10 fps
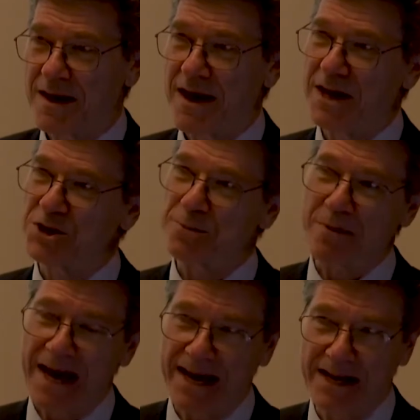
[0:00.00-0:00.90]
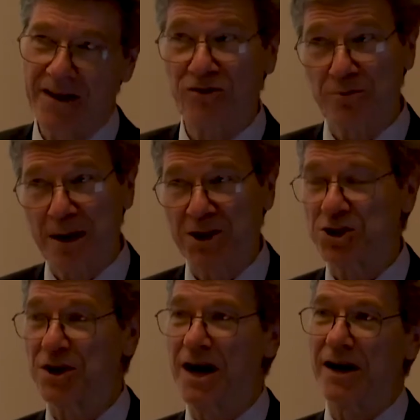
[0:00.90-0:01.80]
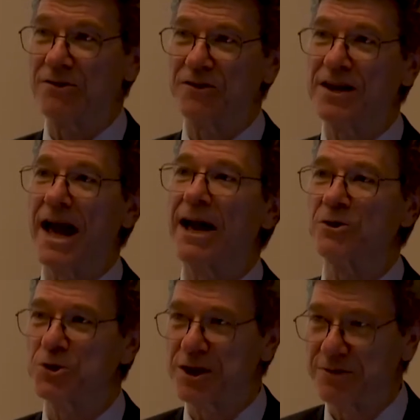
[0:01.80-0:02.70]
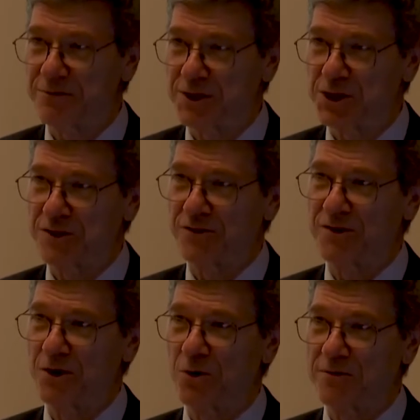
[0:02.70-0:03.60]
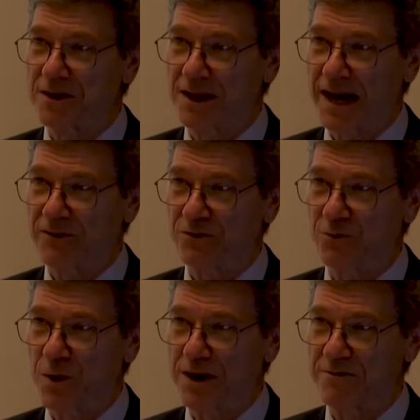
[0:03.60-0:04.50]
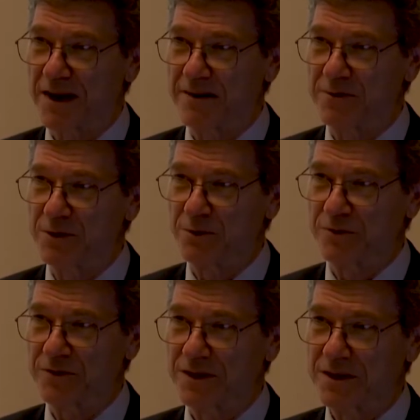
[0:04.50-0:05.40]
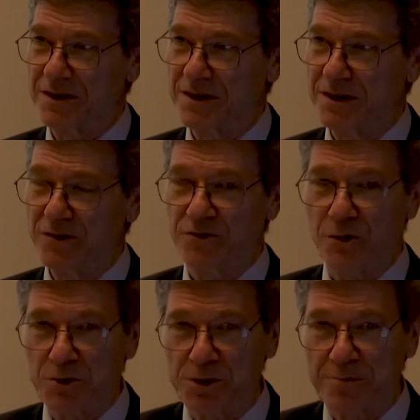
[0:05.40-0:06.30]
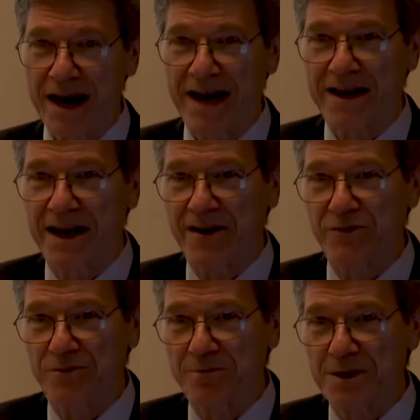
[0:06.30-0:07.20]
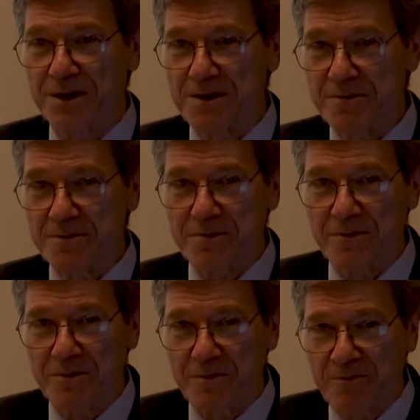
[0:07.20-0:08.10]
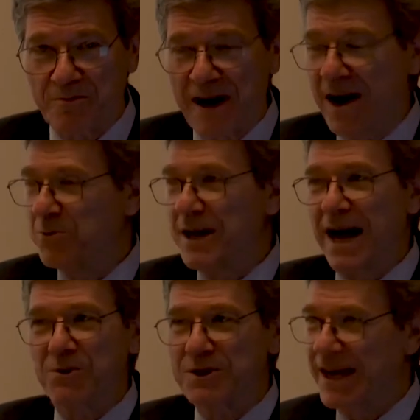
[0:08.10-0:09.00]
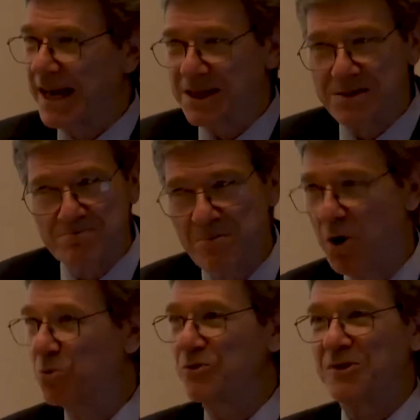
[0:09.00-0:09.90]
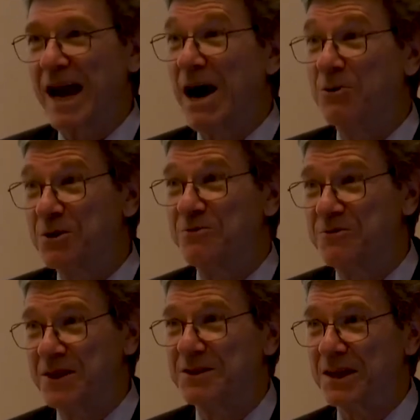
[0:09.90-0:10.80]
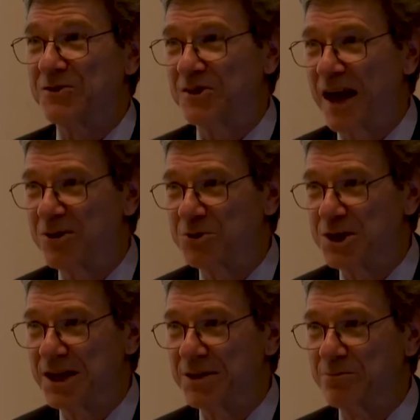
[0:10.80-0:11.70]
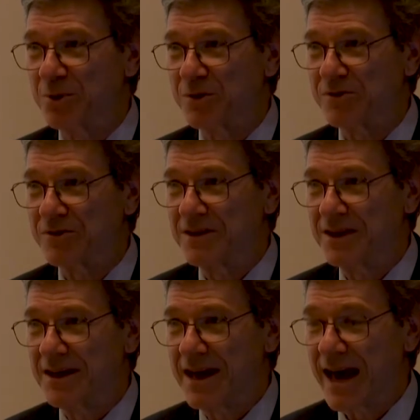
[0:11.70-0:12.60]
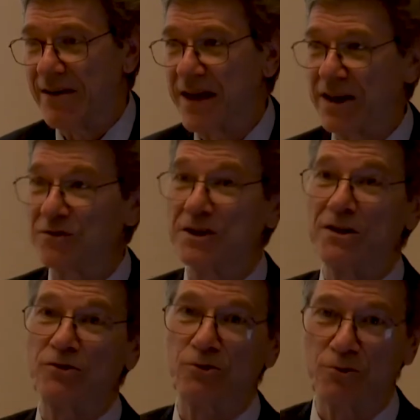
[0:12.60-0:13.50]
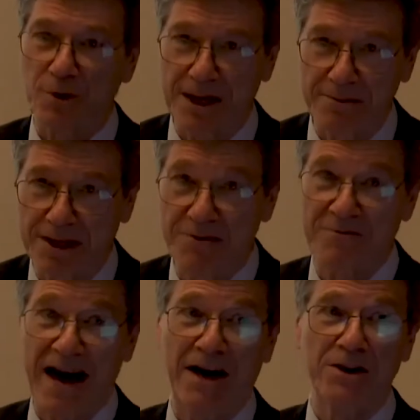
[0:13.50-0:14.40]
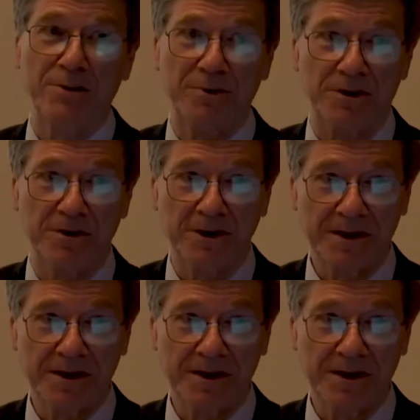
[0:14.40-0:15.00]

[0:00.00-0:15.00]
And Japan has specialized in energy efficiency over the last 25 years. So Japan has found how to get the most out of the least energy inputs. And that's an extremely valuable